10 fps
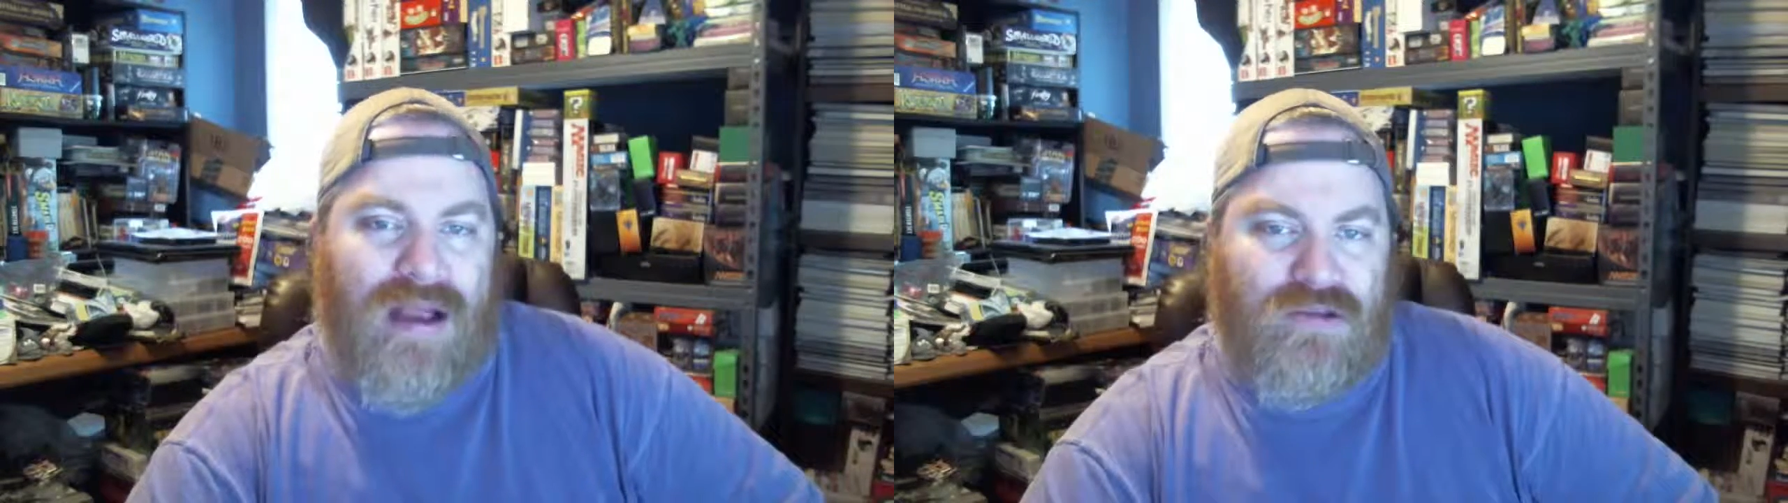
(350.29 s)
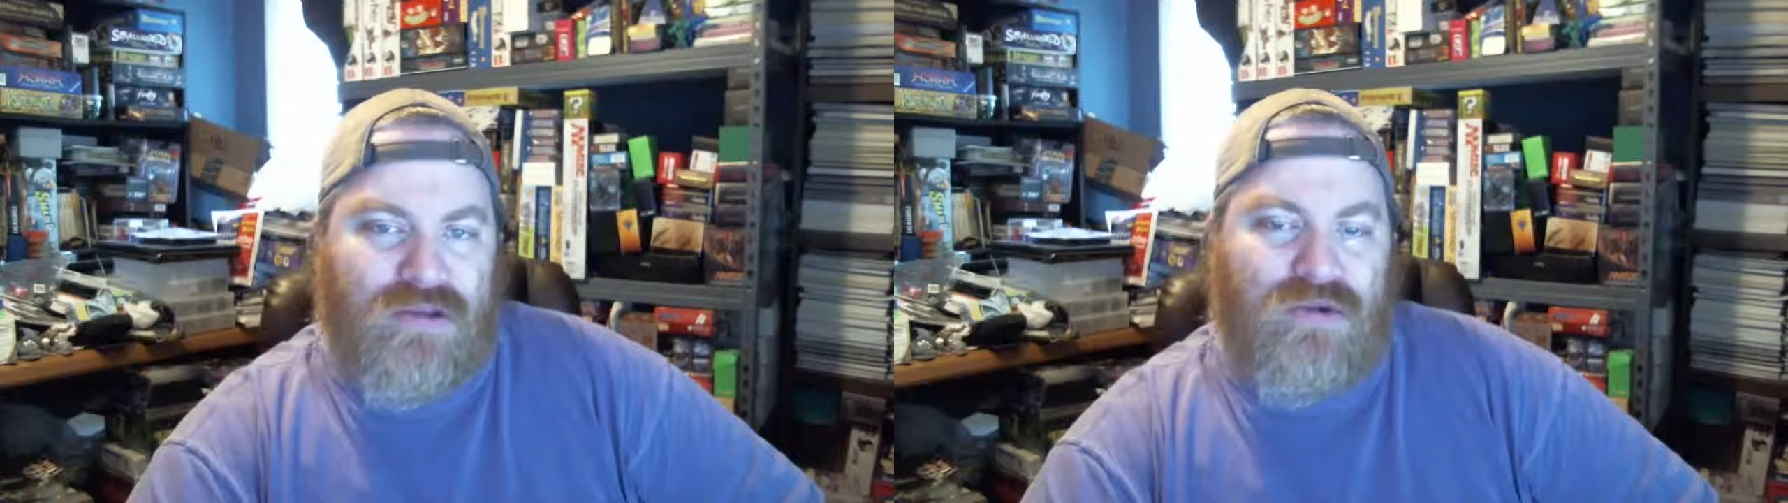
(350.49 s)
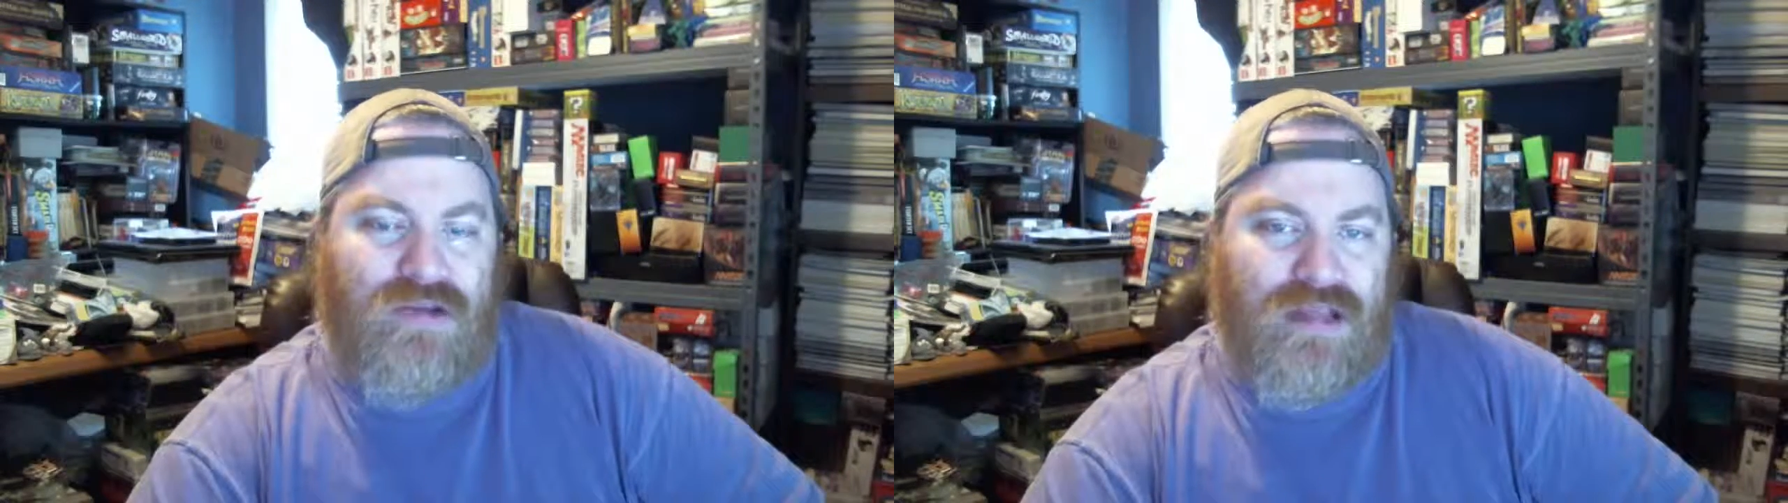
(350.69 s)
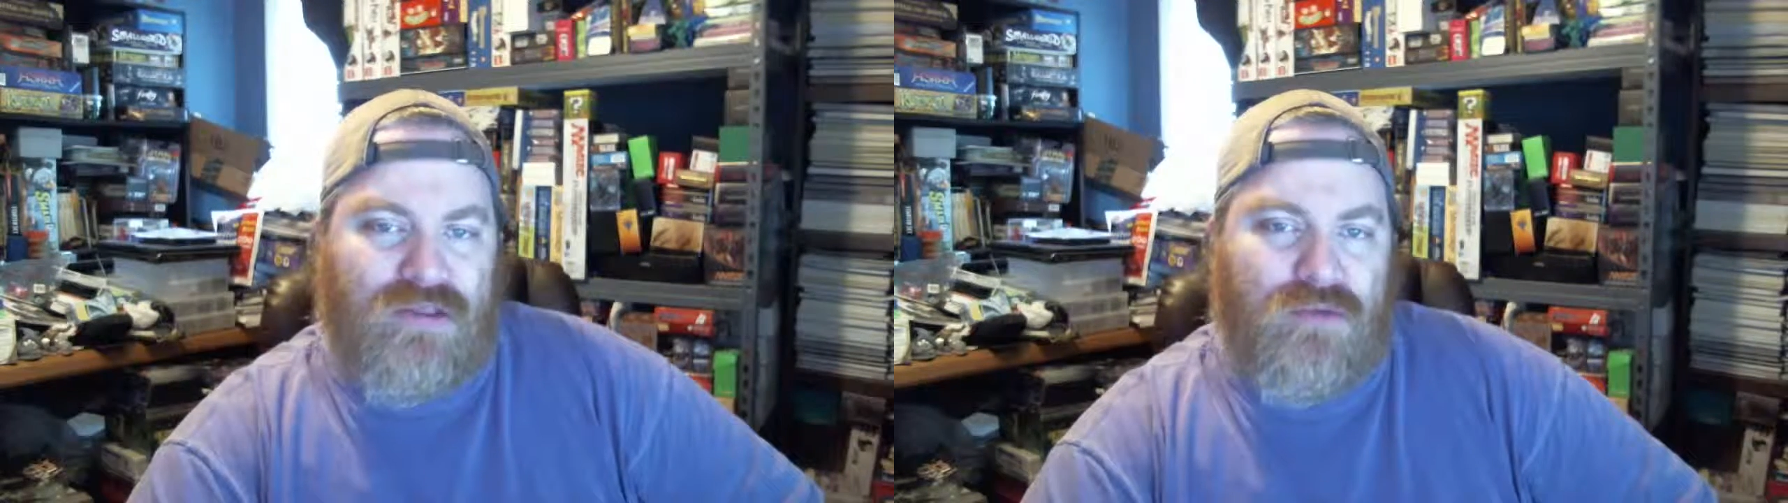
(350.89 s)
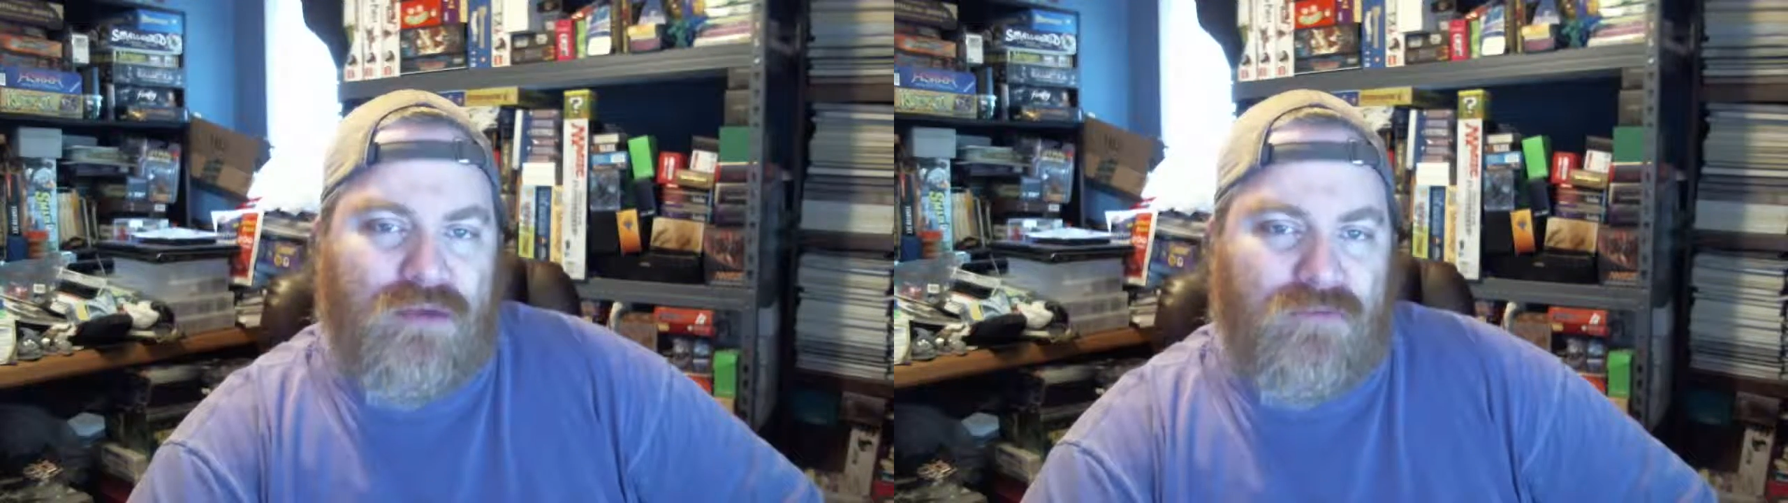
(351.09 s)
two and get
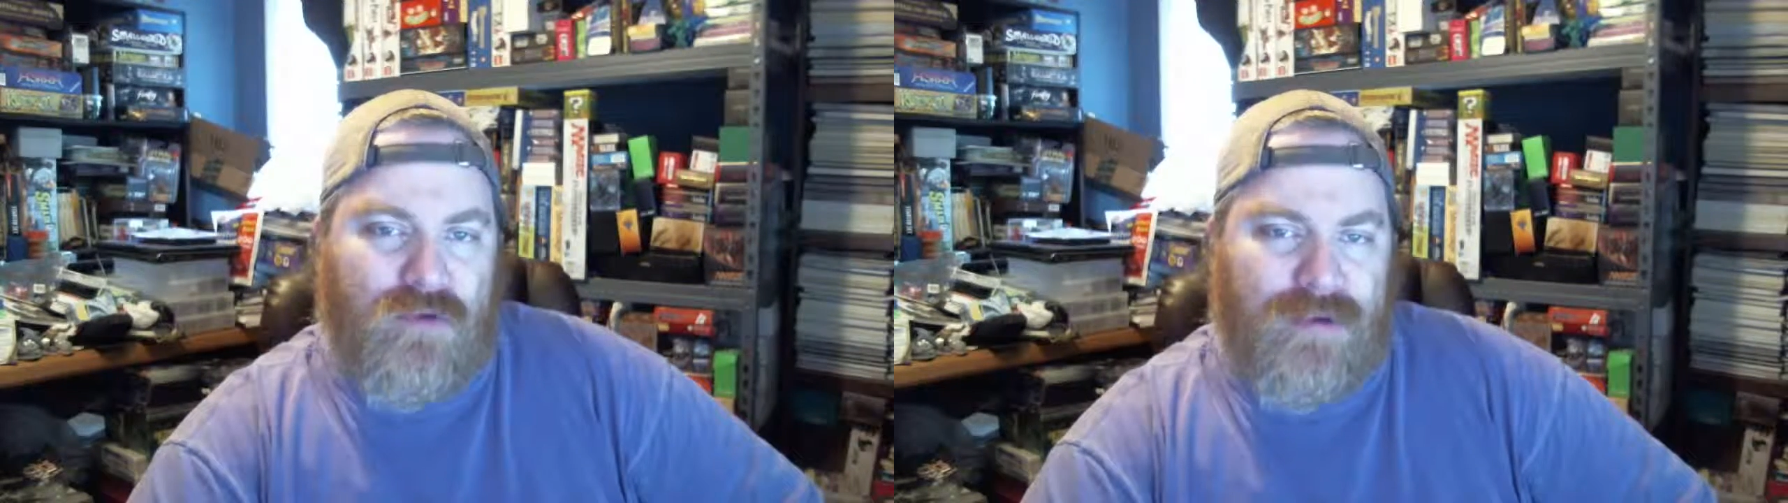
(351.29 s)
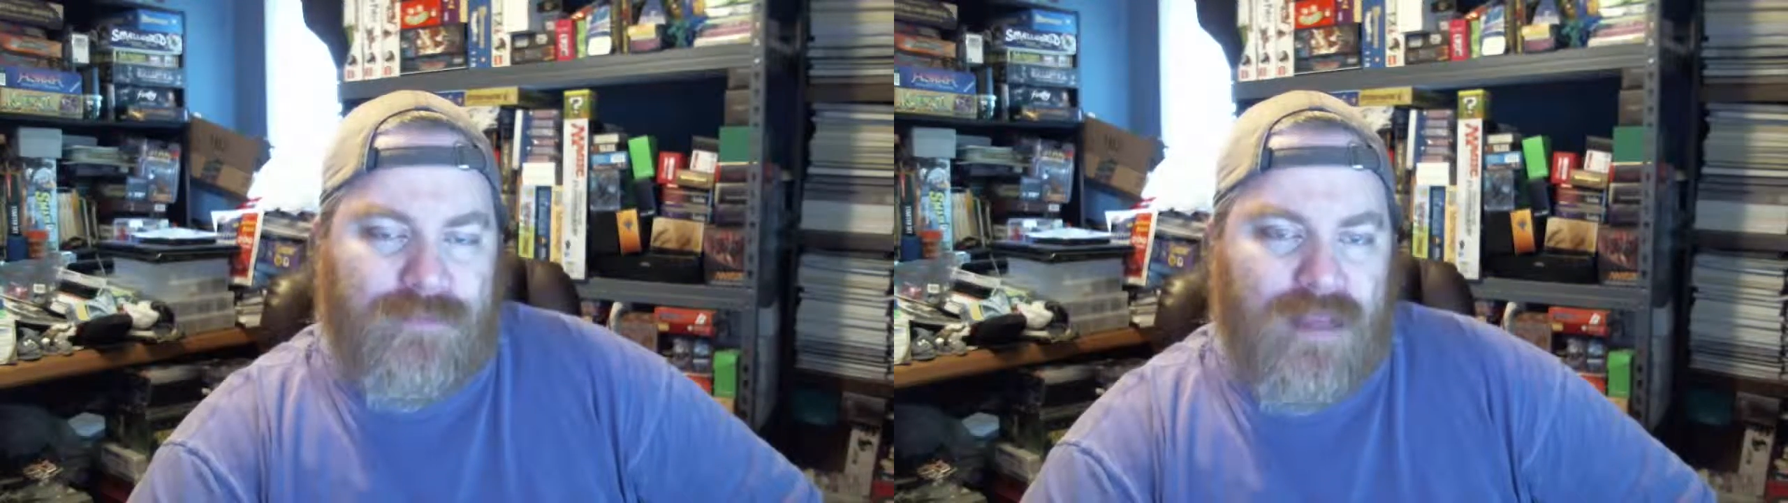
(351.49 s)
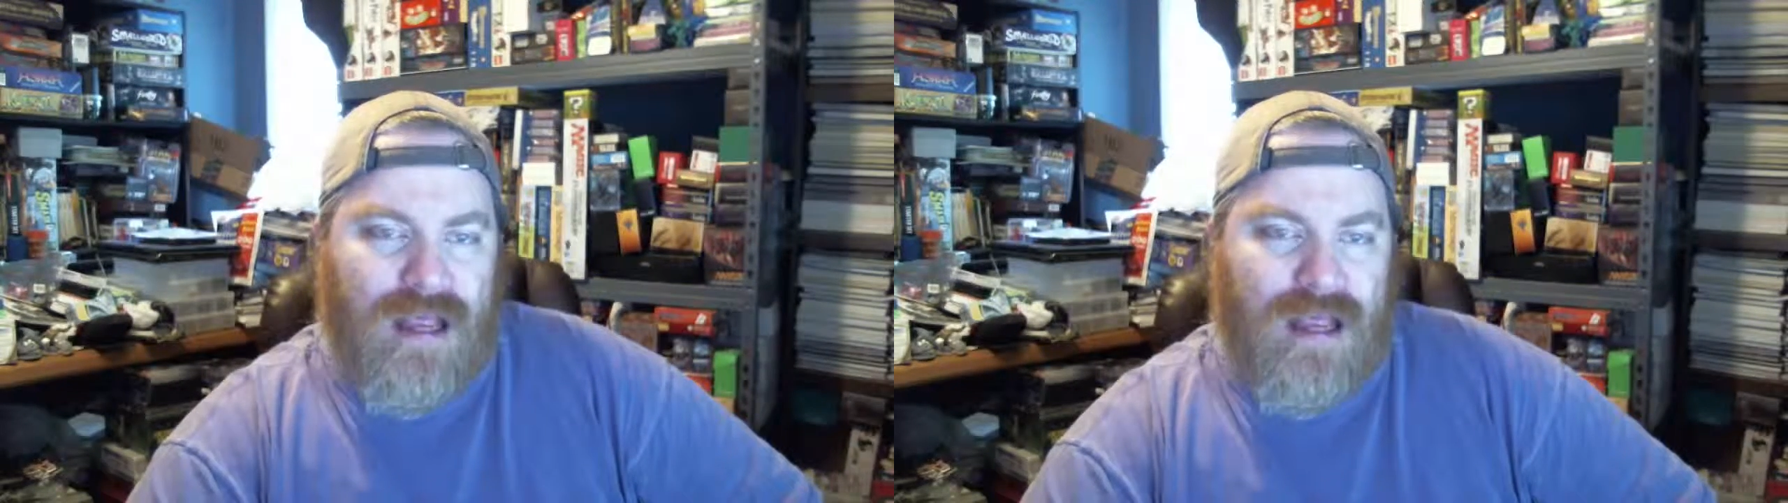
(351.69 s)
three free.